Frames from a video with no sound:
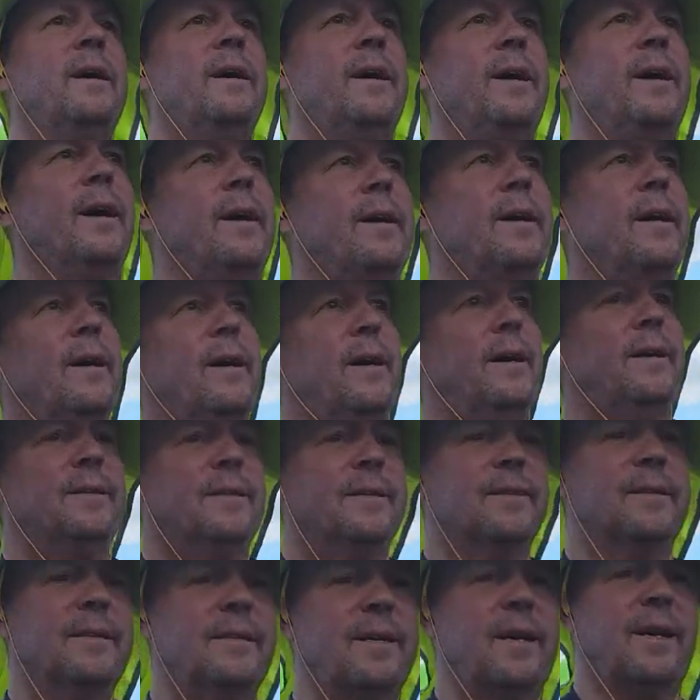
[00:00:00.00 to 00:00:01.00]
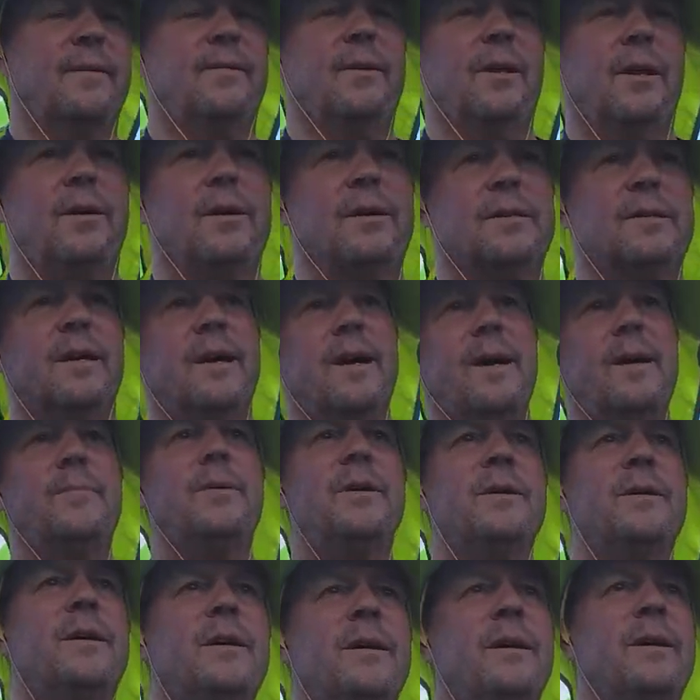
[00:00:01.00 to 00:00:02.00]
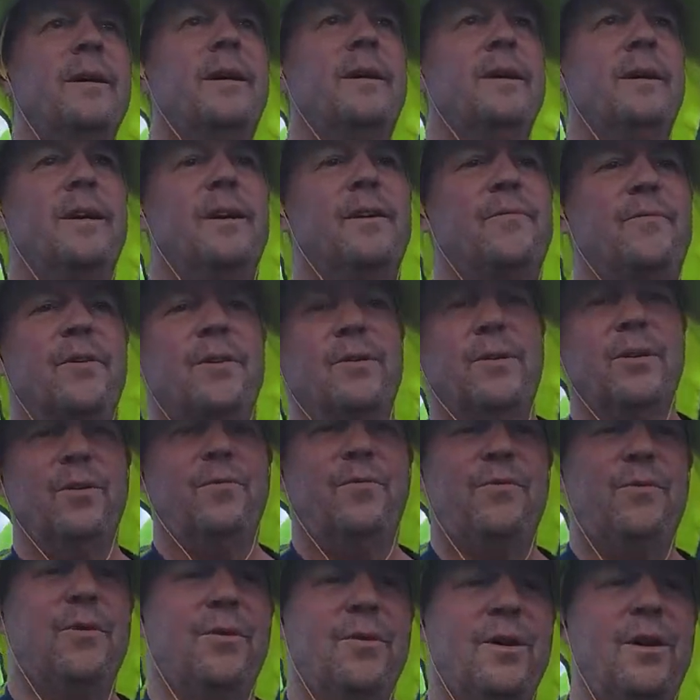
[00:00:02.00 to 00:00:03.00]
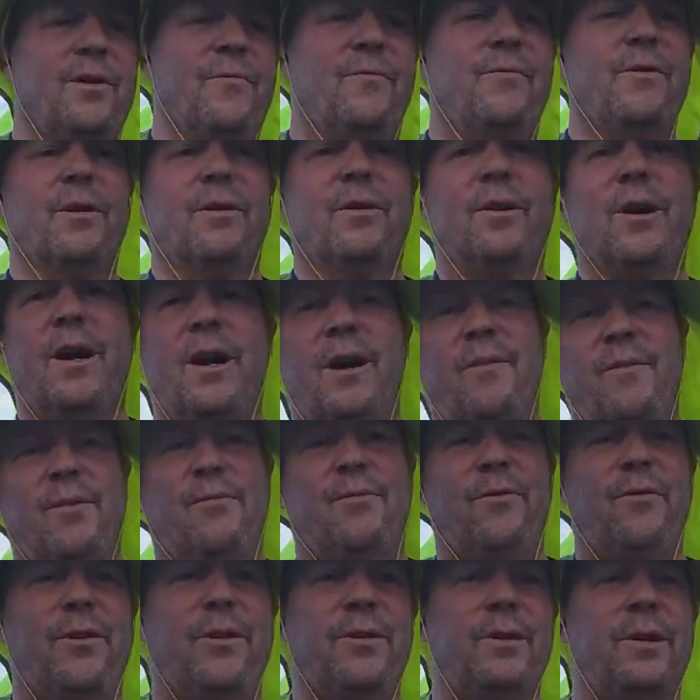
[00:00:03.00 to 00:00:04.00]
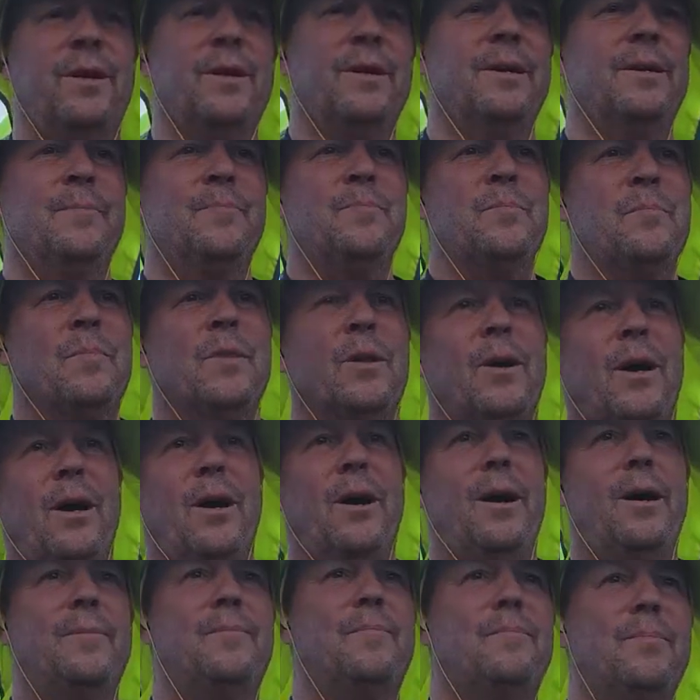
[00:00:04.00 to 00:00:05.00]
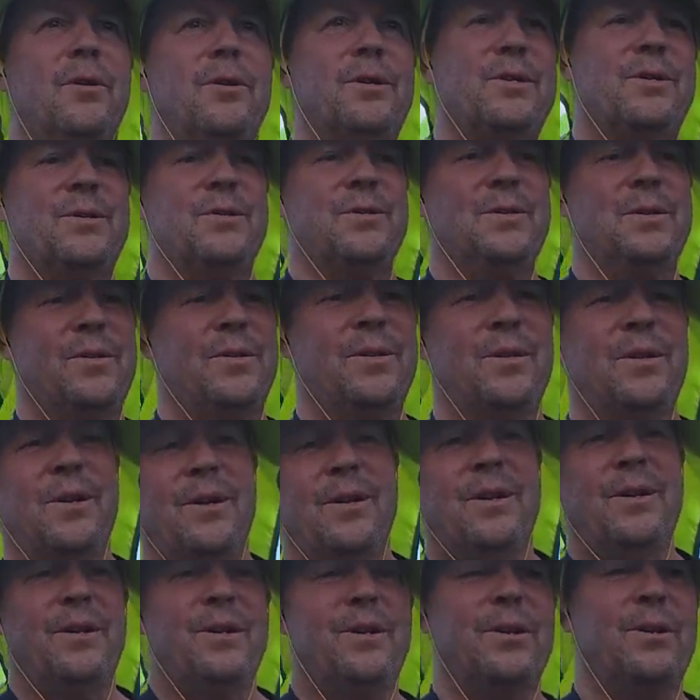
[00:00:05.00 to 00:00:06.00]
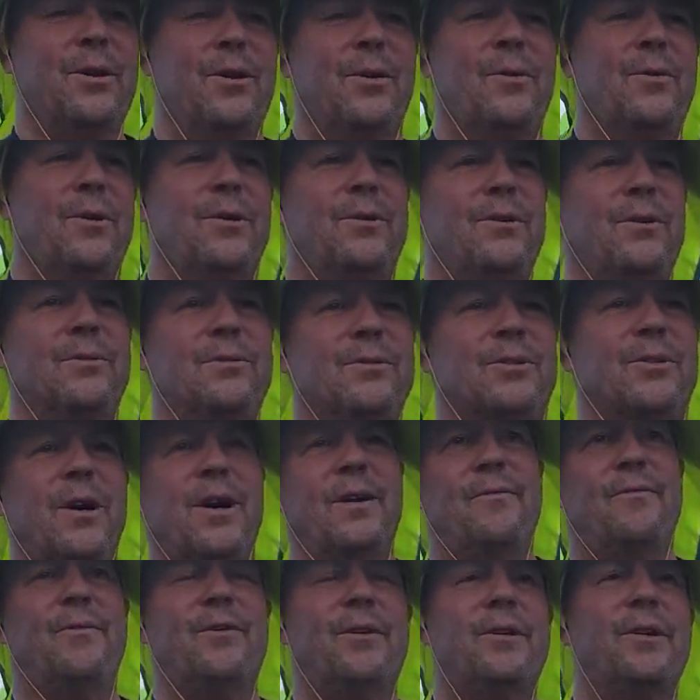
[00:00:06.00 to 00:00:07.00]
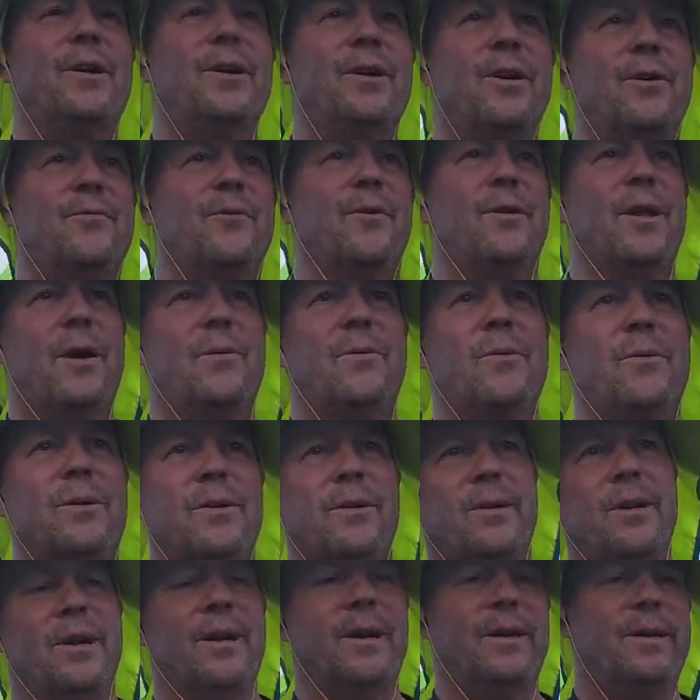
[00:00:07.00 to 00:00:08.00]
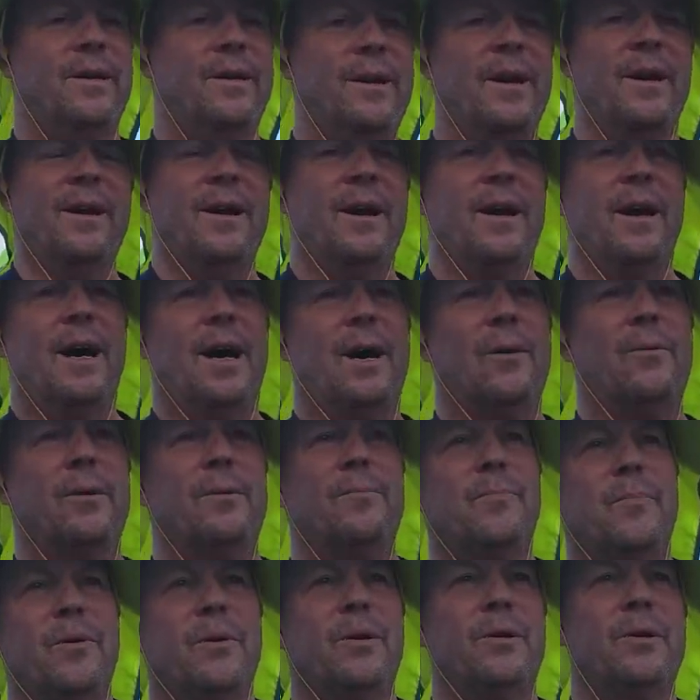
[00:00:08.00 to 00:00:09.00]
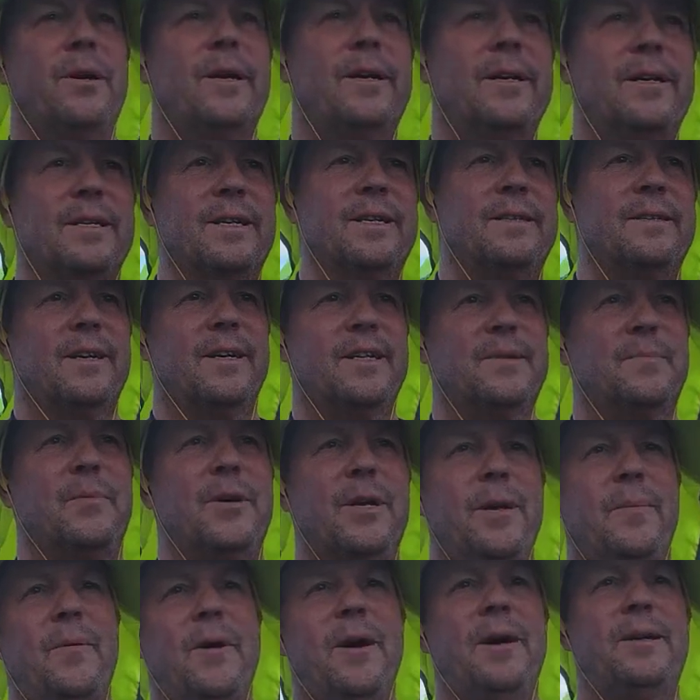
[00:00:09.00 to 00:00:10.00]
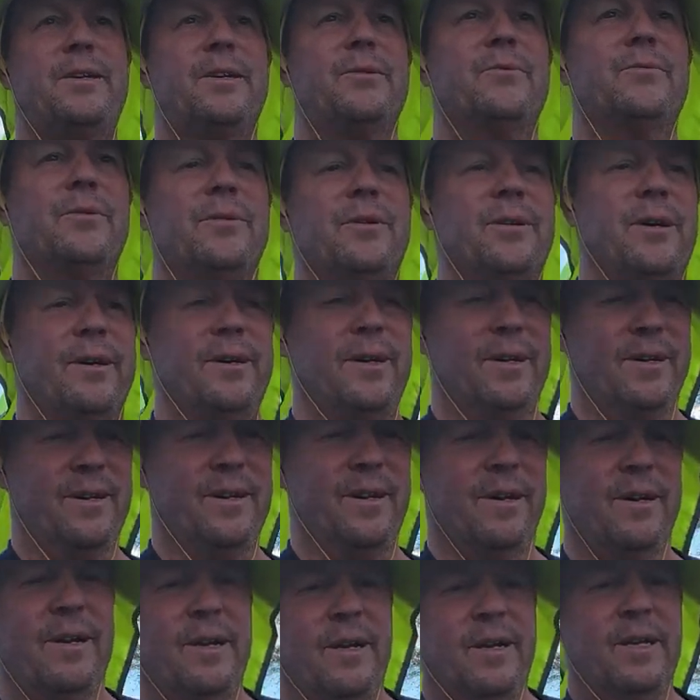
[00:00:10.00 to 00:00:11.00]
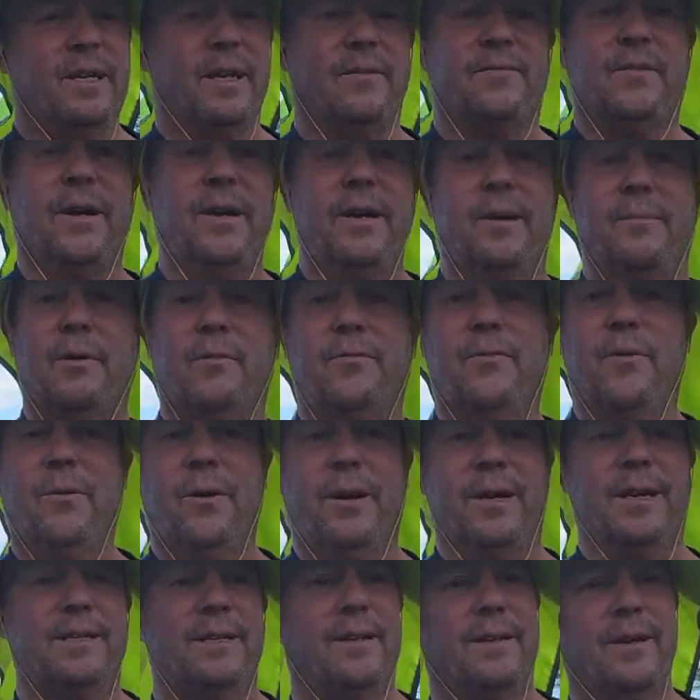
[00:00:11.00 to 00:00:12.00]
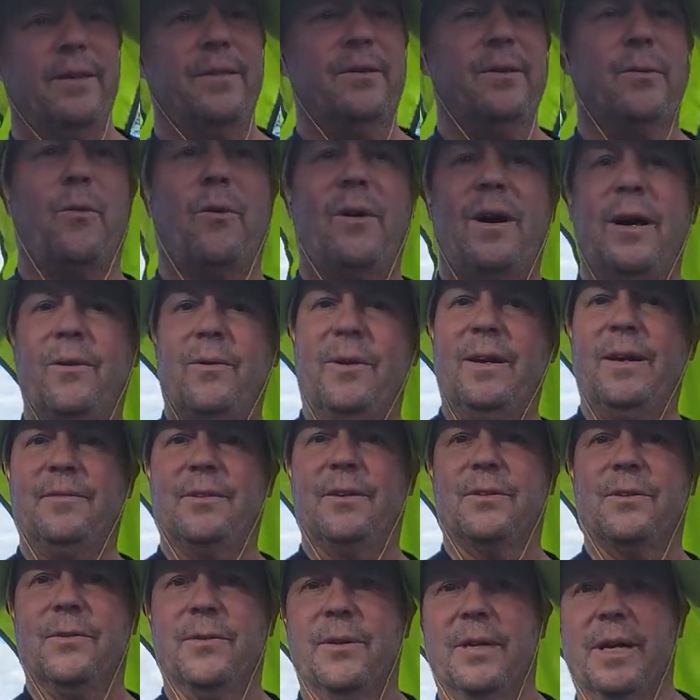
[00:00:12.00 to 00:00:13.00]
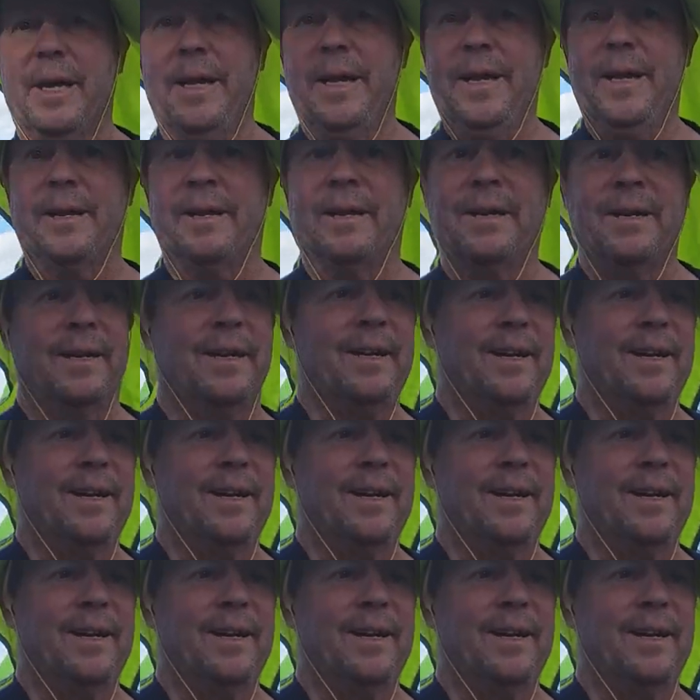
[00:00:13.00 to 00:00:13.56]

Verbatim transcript: And uh, so that's kind of a long time. If you're, if you, if you're a heavy-footed uh, person, you know, or don't drive very careful, I wouldn't, uh, I wouldn't put it on, because it does beep at you when, because uh, I've done it before. And that's another thing. Why do I have to do it again?